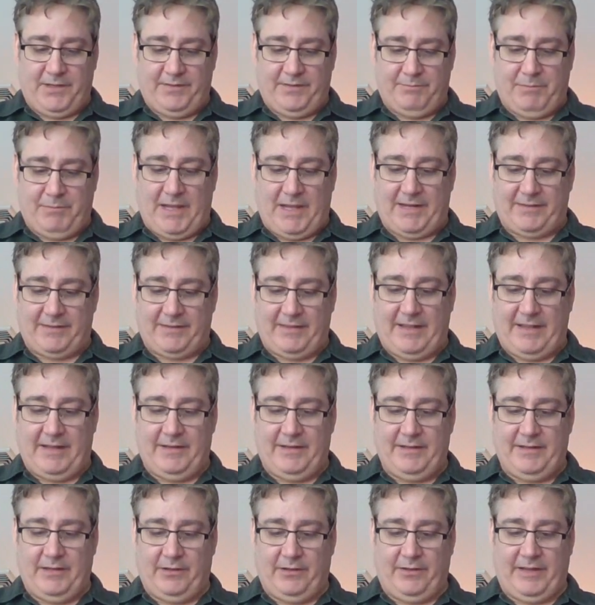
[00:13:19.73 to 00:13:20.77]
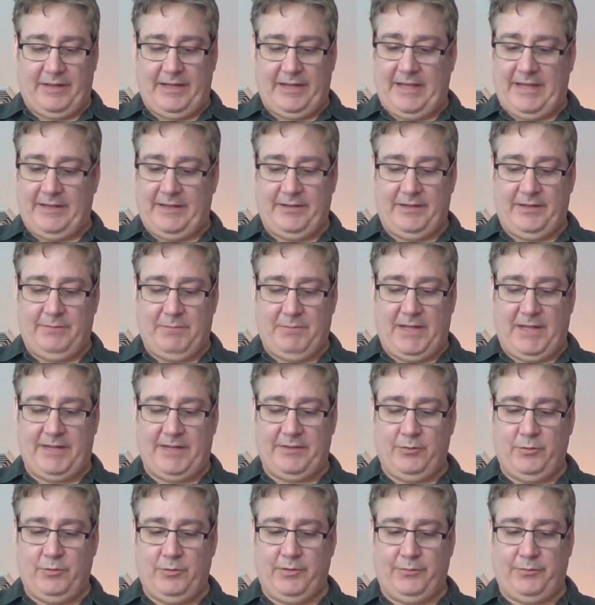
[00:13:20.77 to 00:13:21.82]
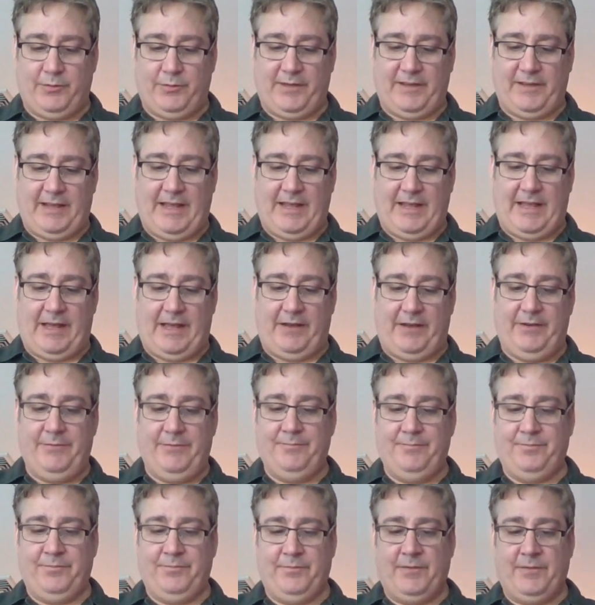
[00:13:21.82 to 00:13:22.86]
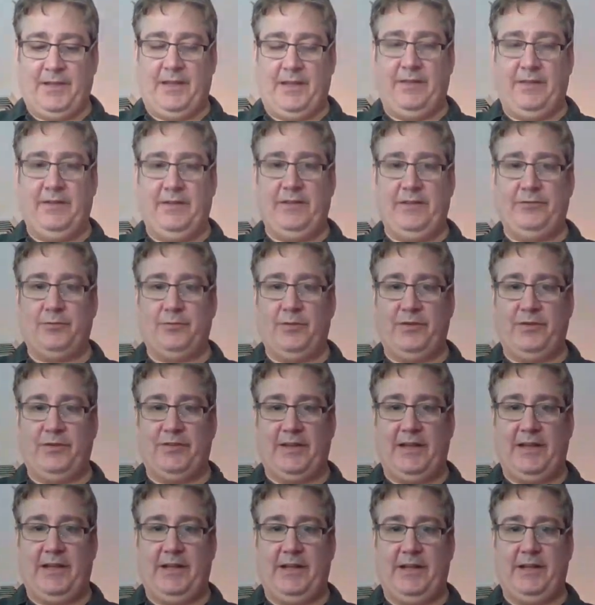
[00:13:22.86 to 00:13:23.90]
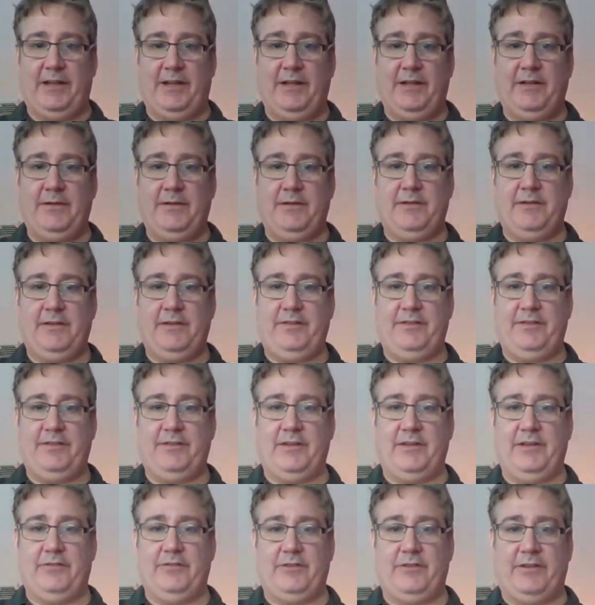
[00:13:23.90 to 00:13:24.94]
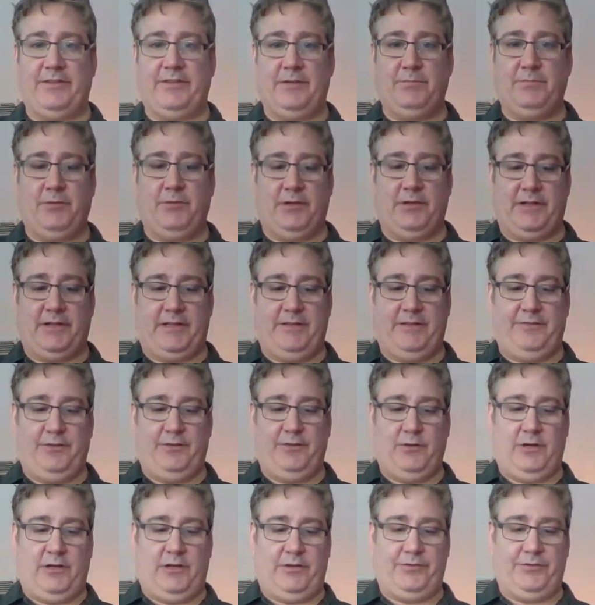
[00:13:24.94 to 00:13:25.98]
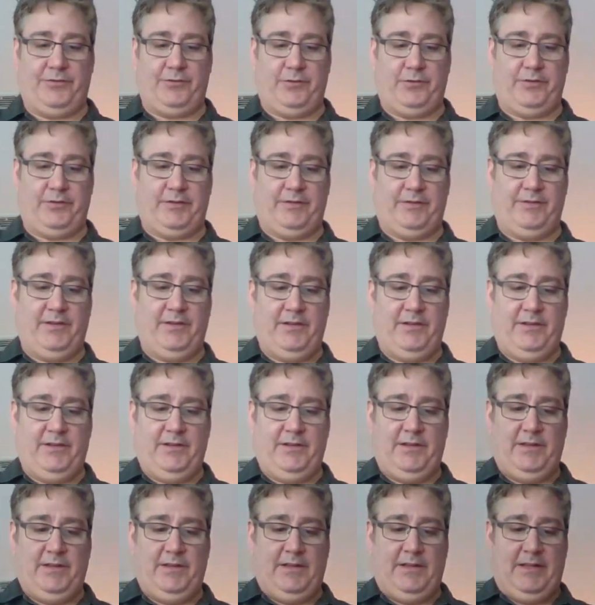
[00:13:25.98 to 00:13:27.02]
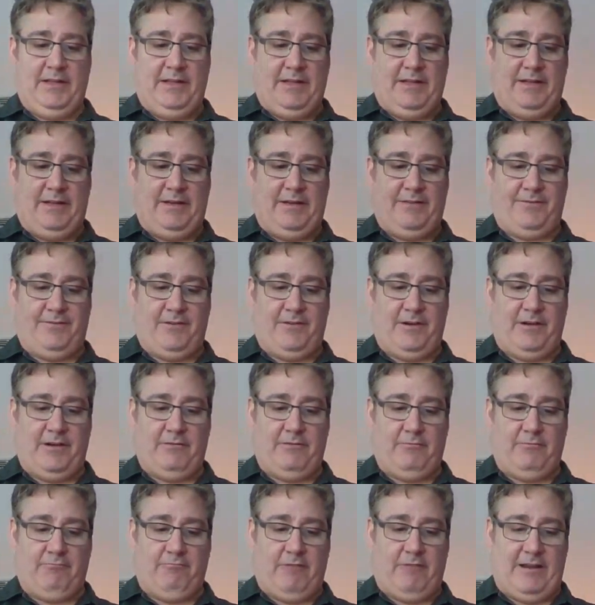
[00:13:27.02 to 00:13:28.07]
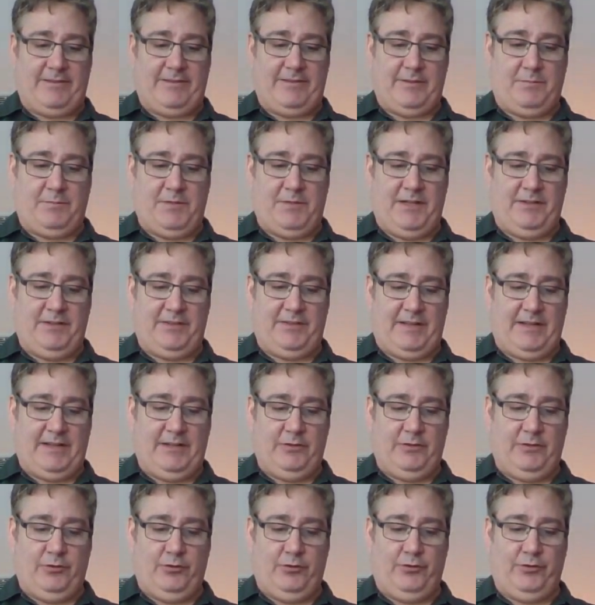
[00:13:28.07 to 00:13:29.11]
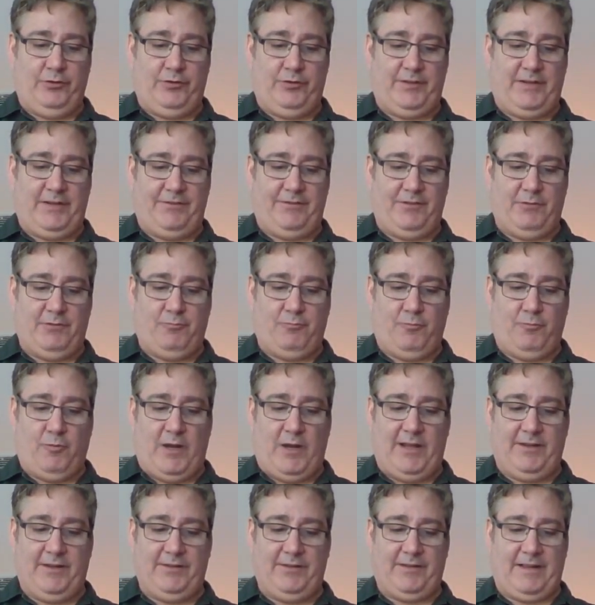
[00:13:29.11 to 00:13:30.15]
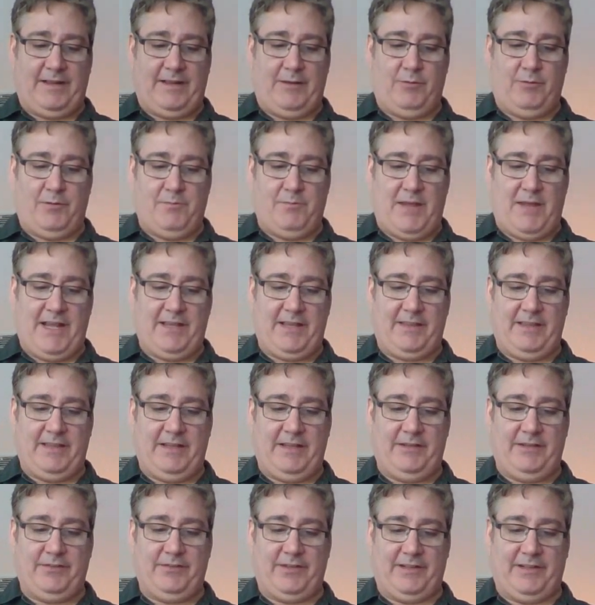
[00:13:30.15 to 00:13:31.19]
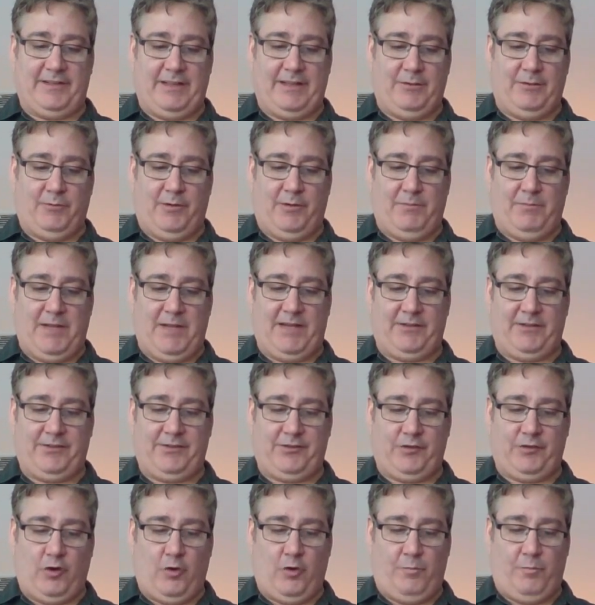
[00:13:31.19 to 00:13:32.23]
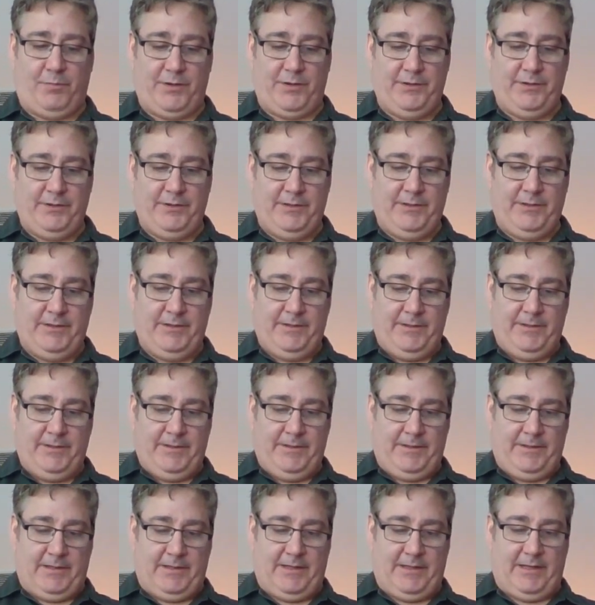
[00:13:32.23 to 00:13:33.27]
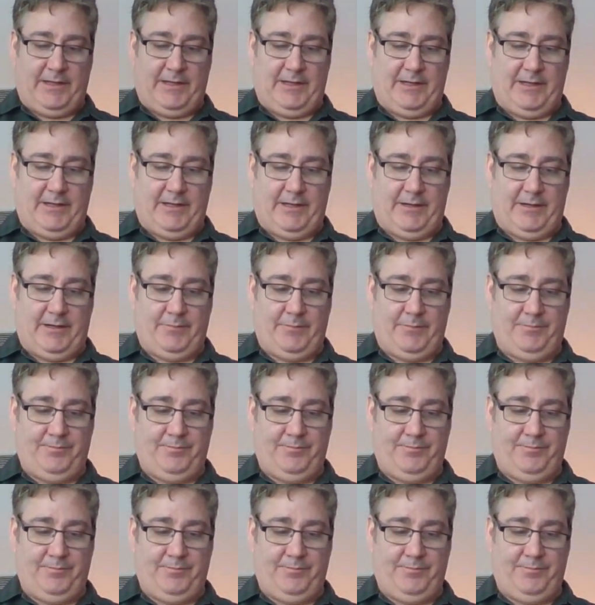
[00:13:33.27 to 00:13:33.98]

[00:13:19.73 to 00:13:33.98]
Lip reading: back then, they had to make do with what they had. And this is an interesting book. It gives you all sorts of different recipes they use, different ways they would make things, like they would make soap. They